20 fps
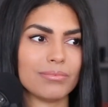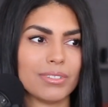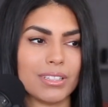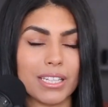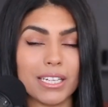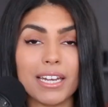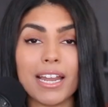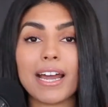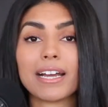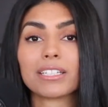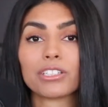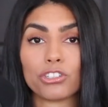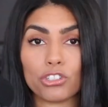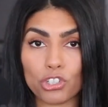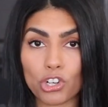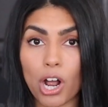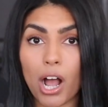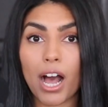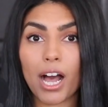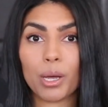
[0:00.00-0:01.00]
the next
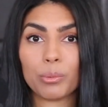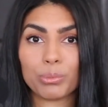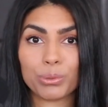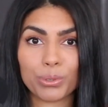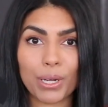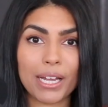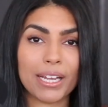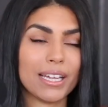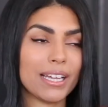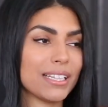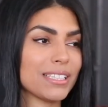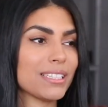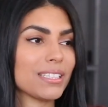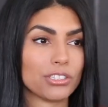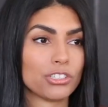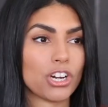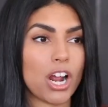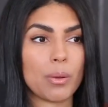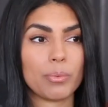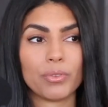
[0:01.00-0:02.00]
job, right? It's
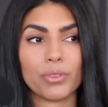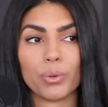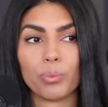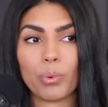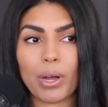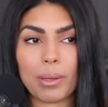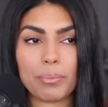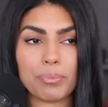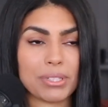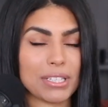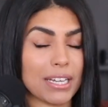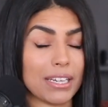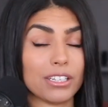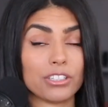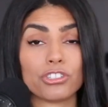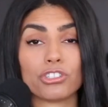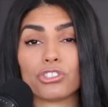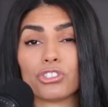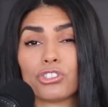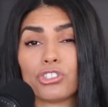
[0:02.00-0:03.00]
the job of the website.
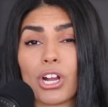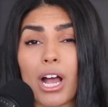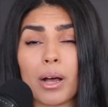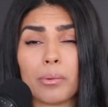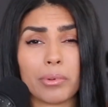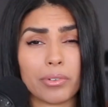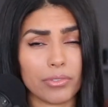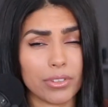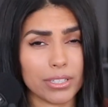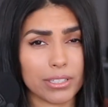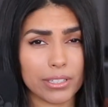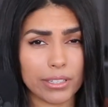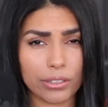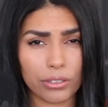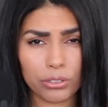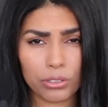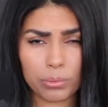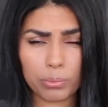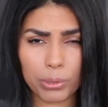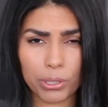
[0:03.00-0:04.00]
It's the job of the
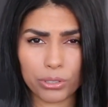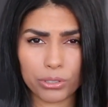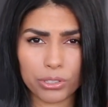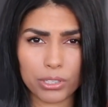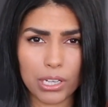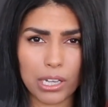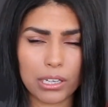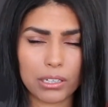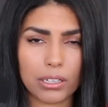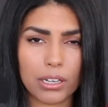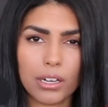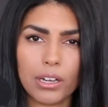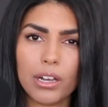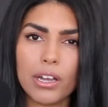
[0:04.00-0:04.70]
salesperson.